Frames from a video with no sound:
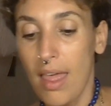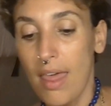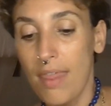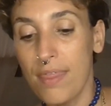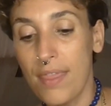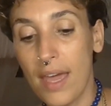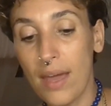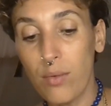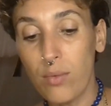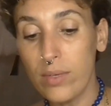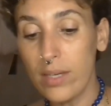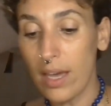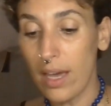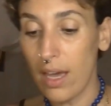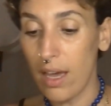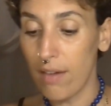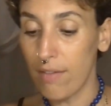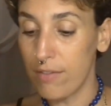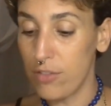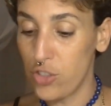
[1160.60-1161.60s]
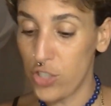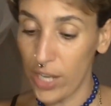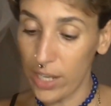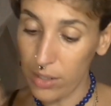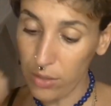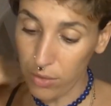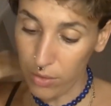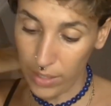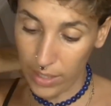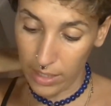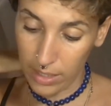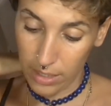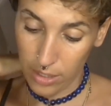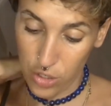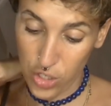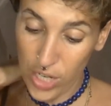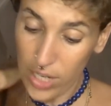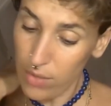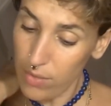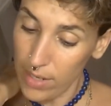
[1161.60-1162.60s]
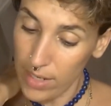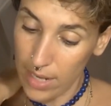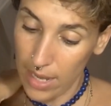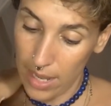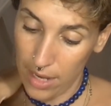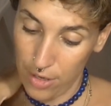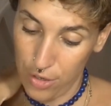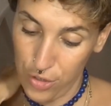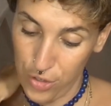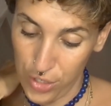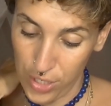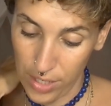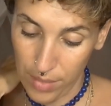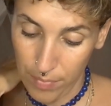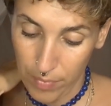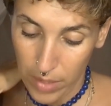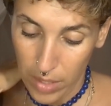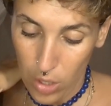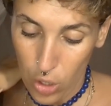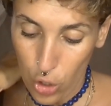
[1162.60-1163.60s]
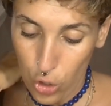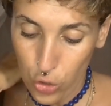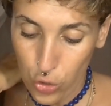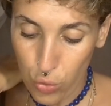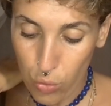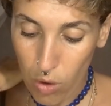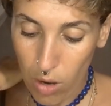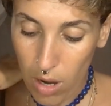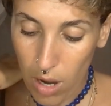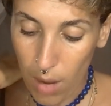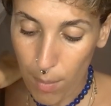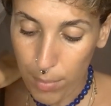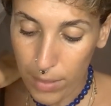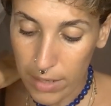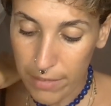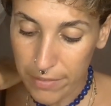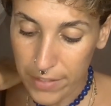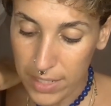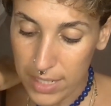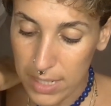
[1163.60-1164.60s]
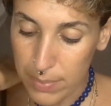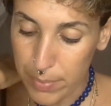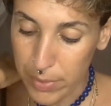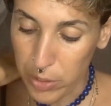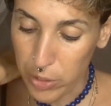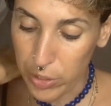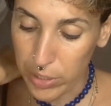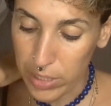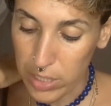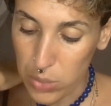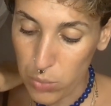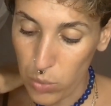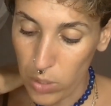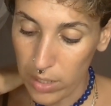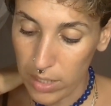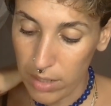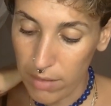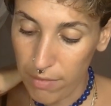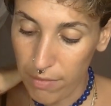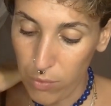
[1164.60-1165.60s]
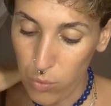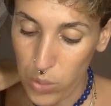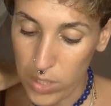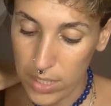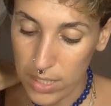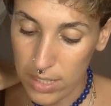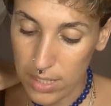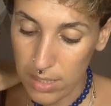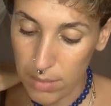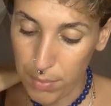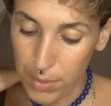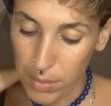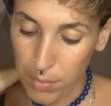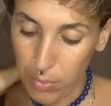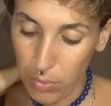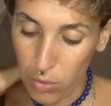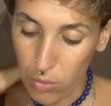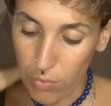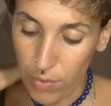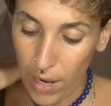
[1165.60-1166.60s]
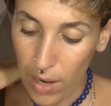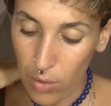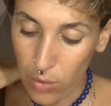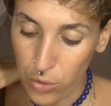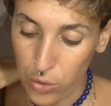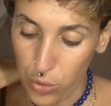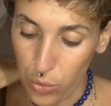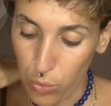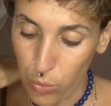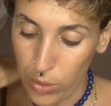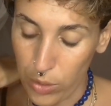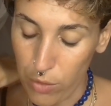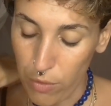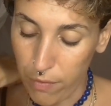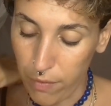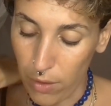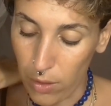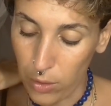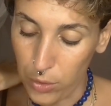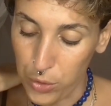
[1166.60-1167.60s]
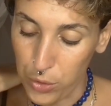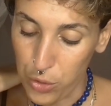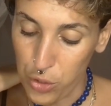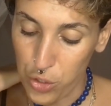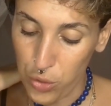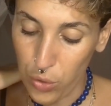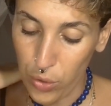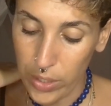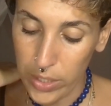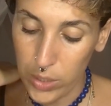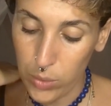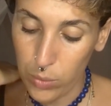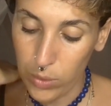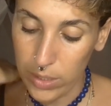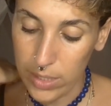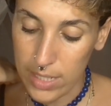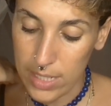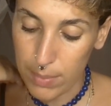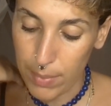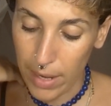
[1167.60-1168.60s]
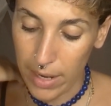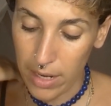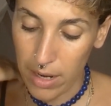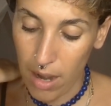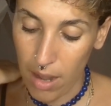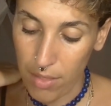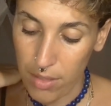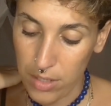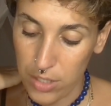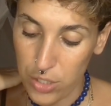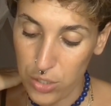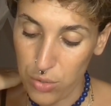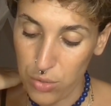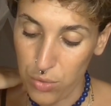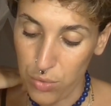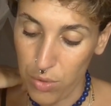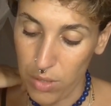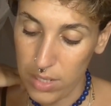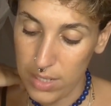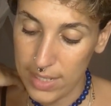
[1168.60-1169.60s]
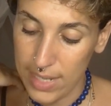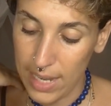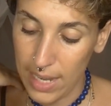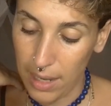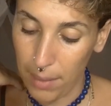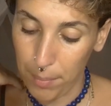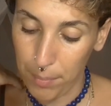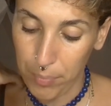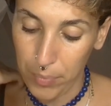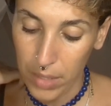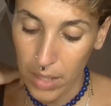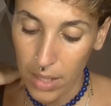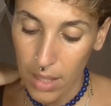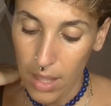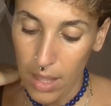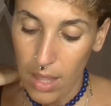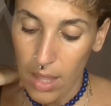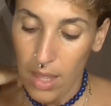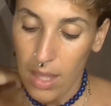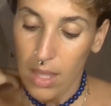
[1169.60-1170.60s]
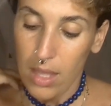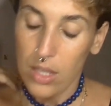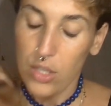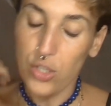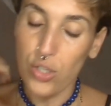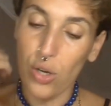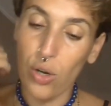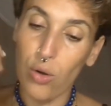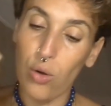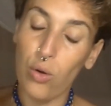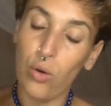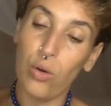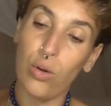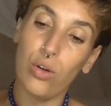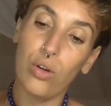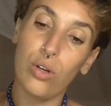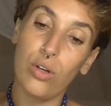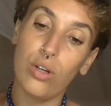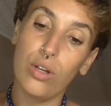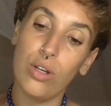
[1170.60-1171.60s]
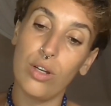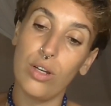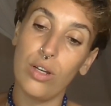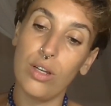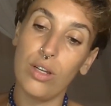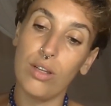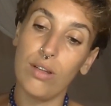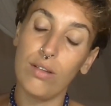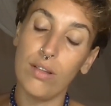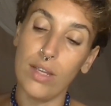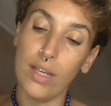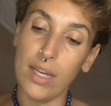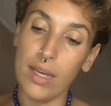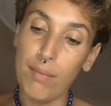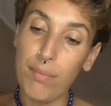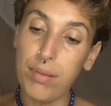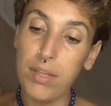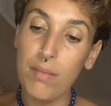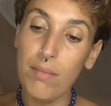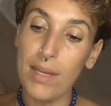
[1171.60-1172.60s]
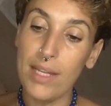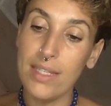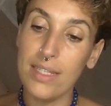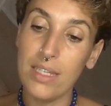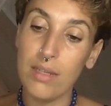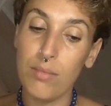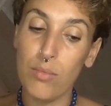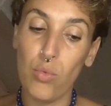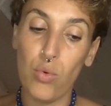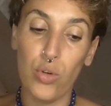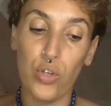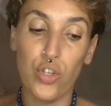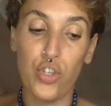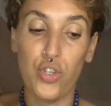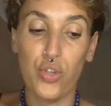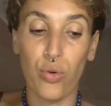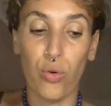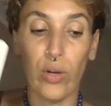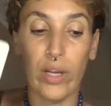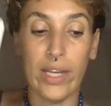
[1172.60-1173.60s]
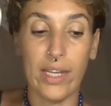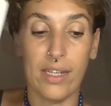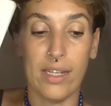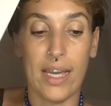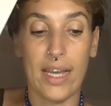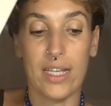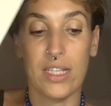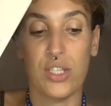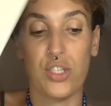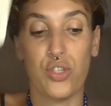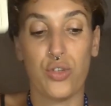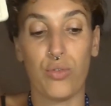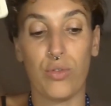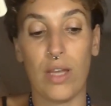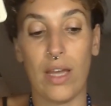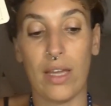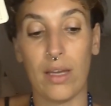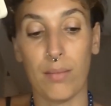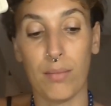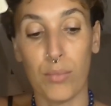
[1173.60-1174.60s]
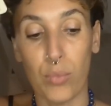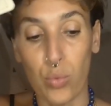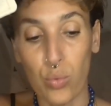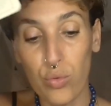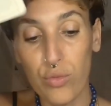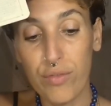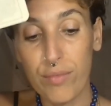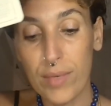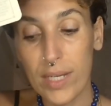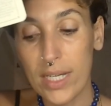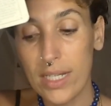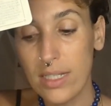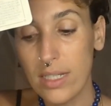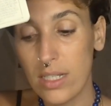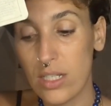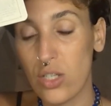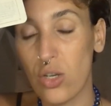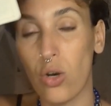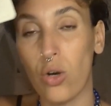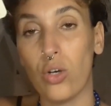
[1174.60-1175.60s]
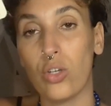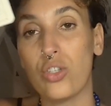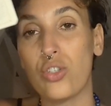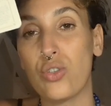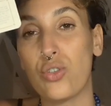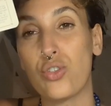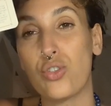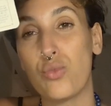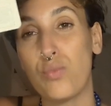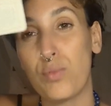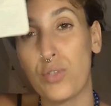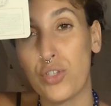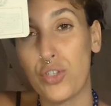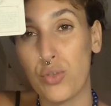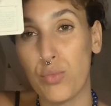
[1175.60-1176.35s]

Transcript: Then we have generator energy. Your uplifting spirit is what influences the people around you. When you follow your joy, you will inspire others to do the same. So implementing more joy next to movement is also super